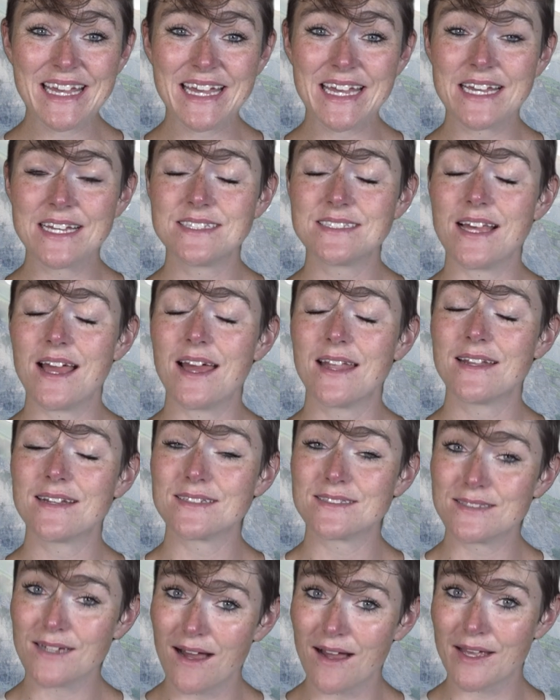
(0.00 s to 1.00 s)
kids, and
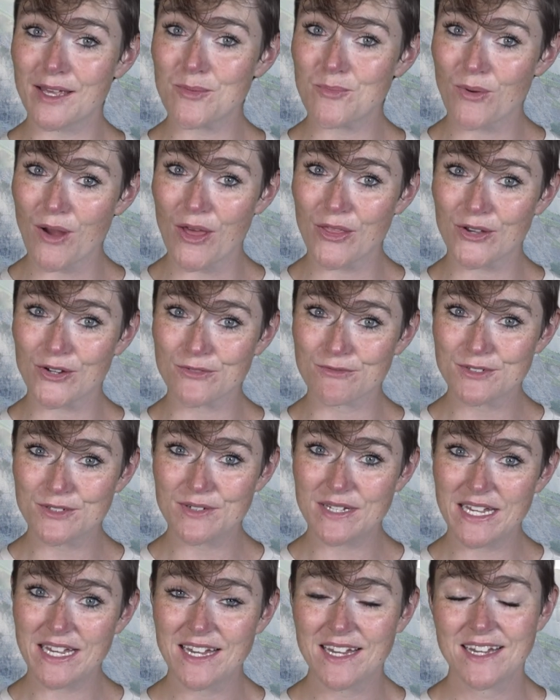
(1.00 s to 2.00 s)
doggy brother
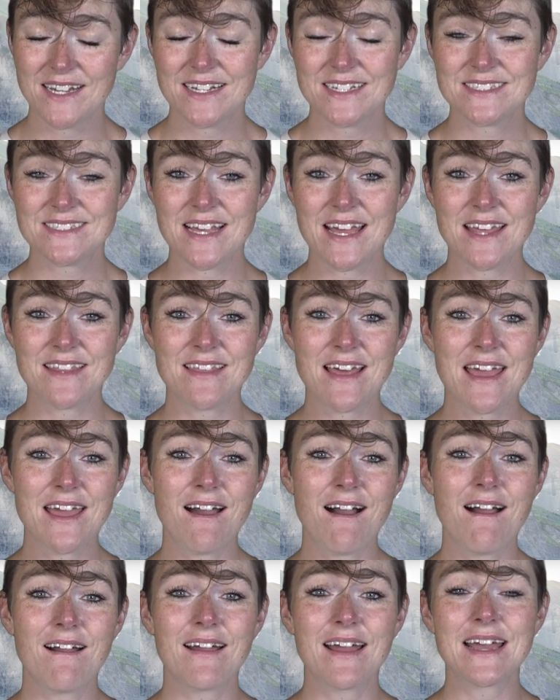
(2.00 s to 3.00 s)
Rudy, say
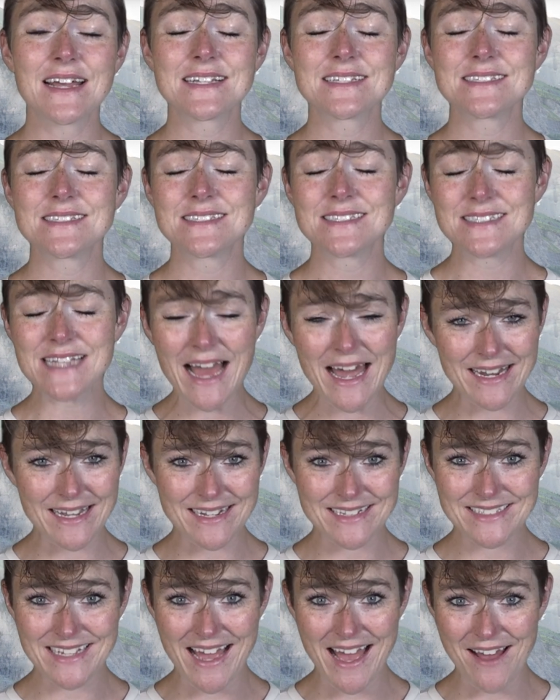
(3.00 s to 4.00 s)
they are
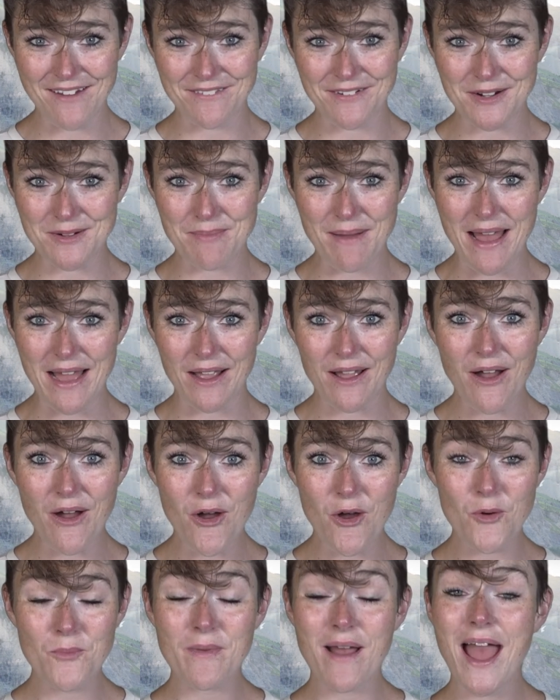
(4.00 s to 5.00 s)
ecstatic to have her back
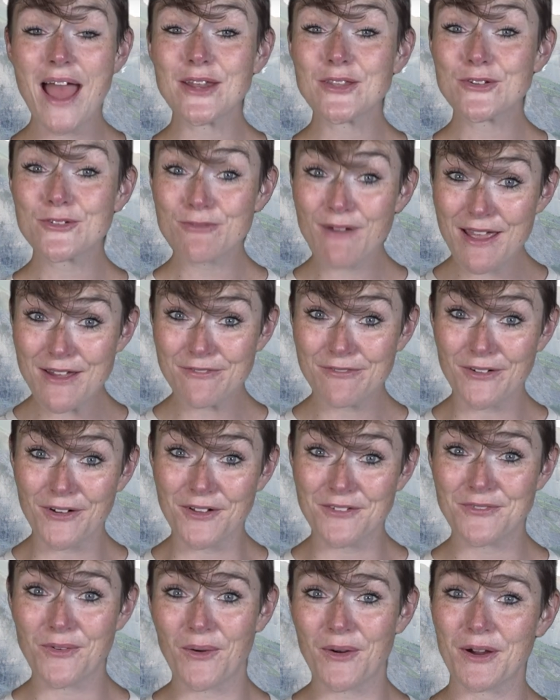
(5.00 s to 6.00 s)
home and
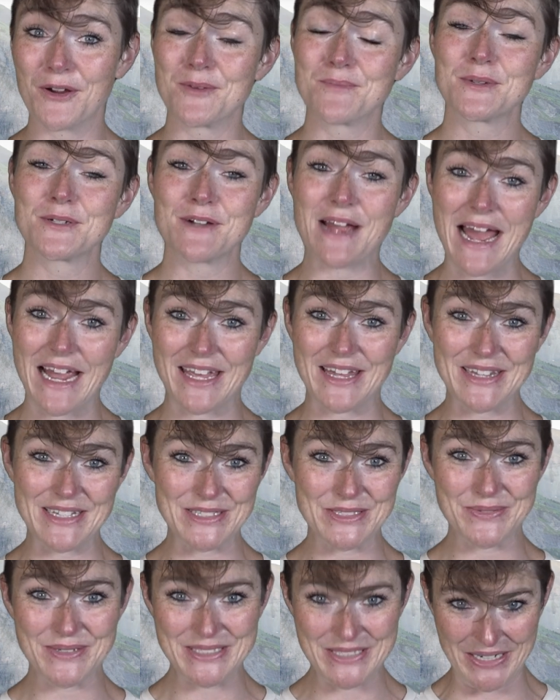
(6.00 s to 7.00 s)
grateful for her
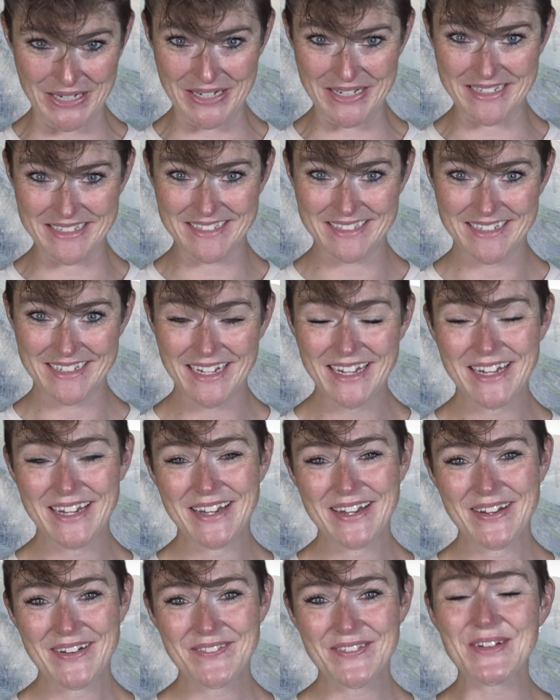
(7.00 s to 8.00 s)
miraculous return.
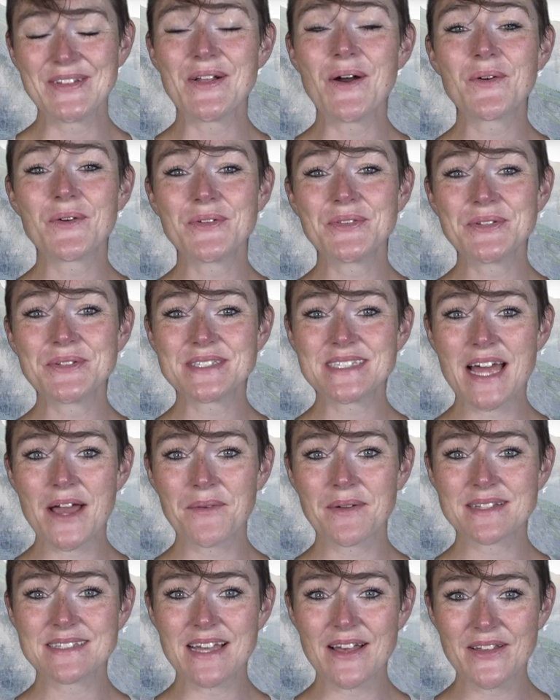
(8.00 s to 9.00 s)
For Local News
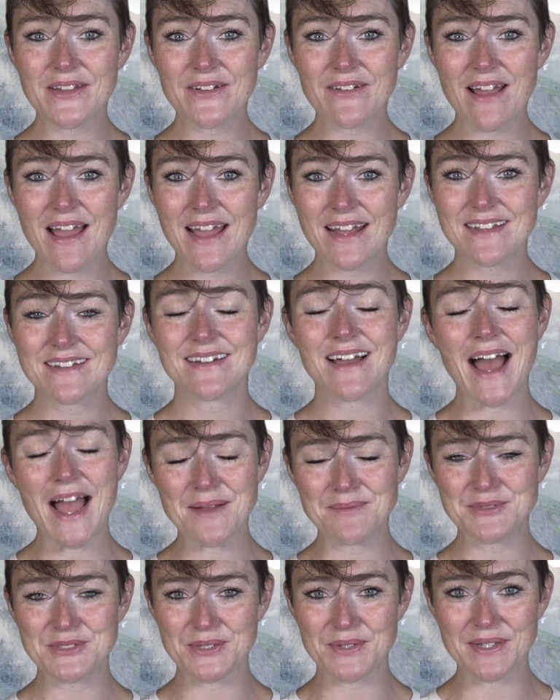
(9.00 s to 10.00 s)
Network Telluride,
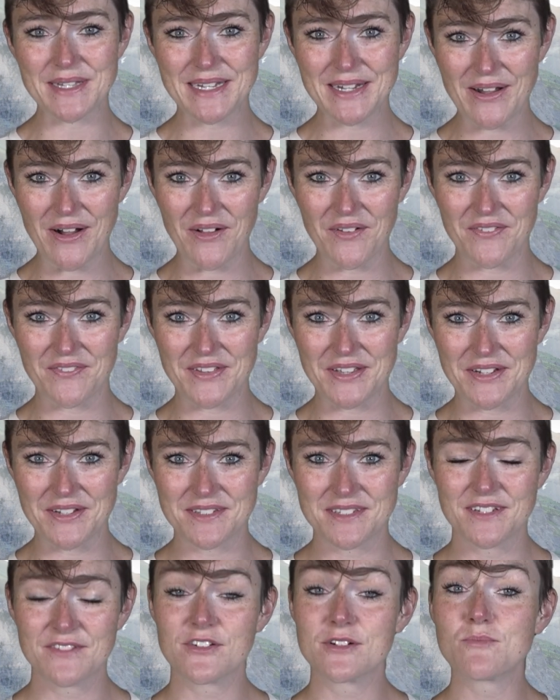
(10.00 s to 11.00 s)
I'm Julia
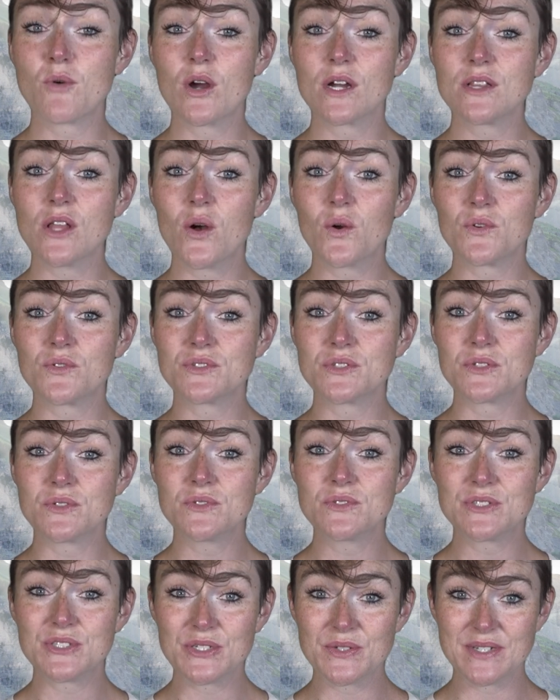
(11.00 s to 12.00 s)
Caulfield. For more local
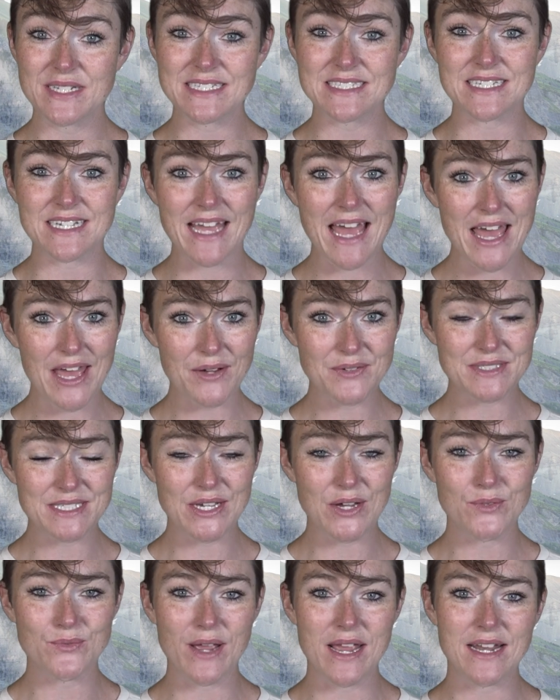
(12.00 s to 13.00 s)
news, tune into
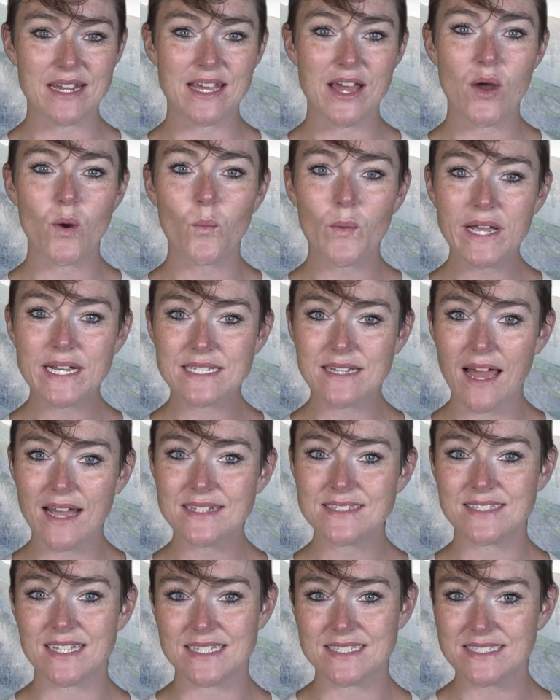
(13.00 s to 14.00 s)
KOTO Radio
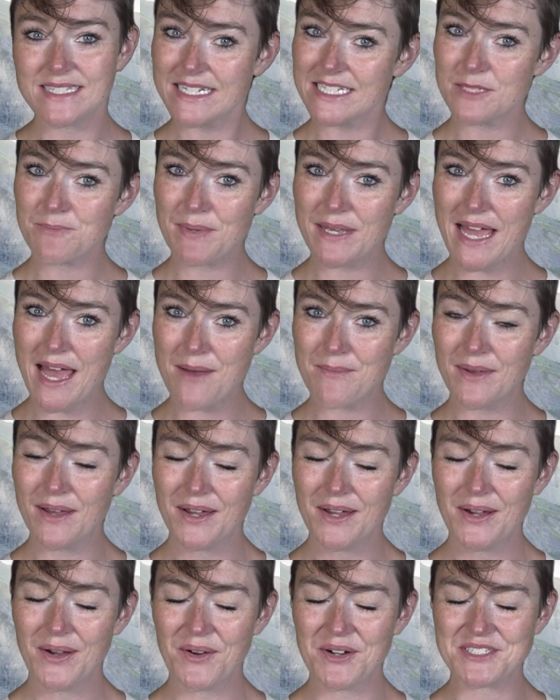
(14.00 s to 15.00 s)
weeknights at 6 p.m.
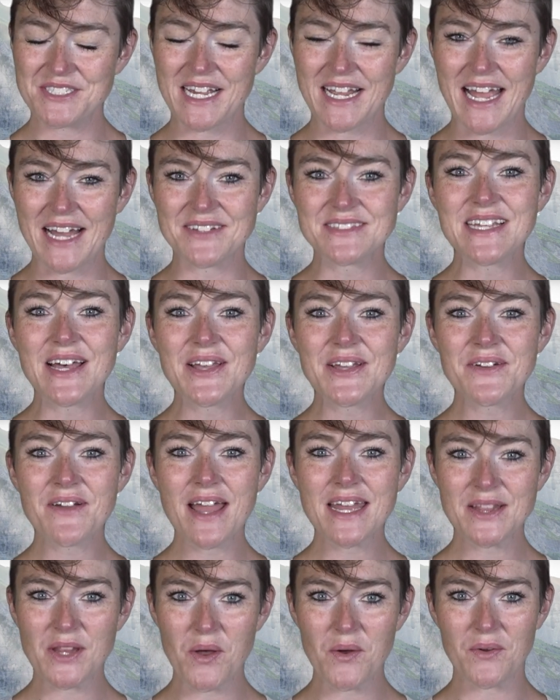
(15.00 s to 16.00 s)
or check out
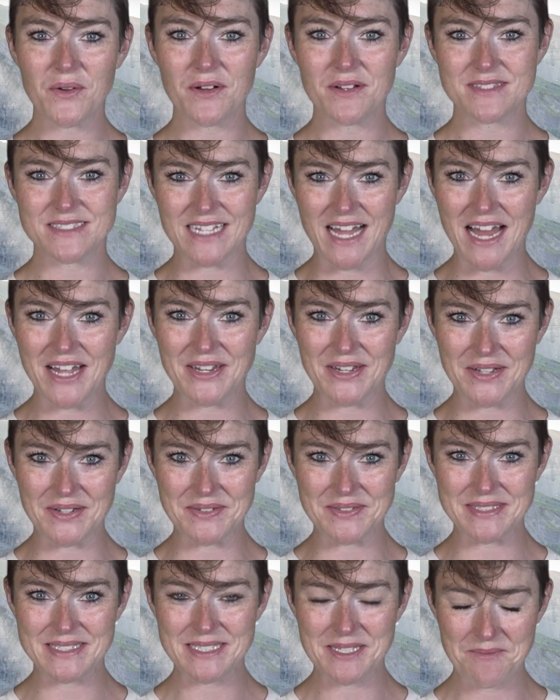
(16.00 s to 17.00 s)

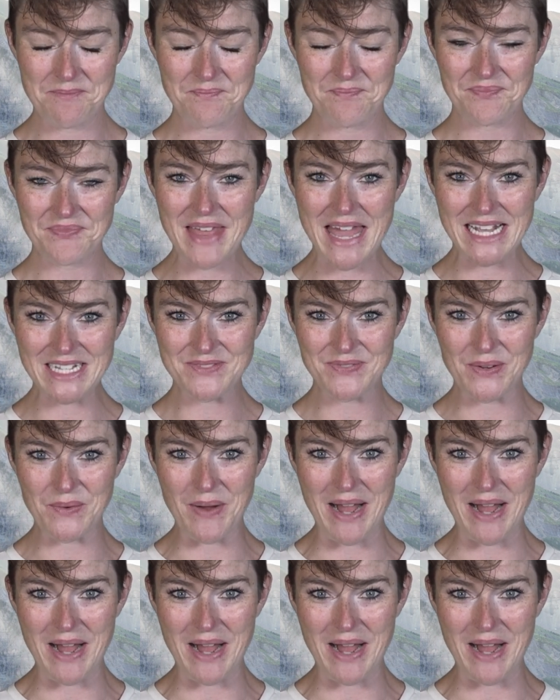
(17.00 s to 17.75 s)
TellurideLocal.news. Thanks for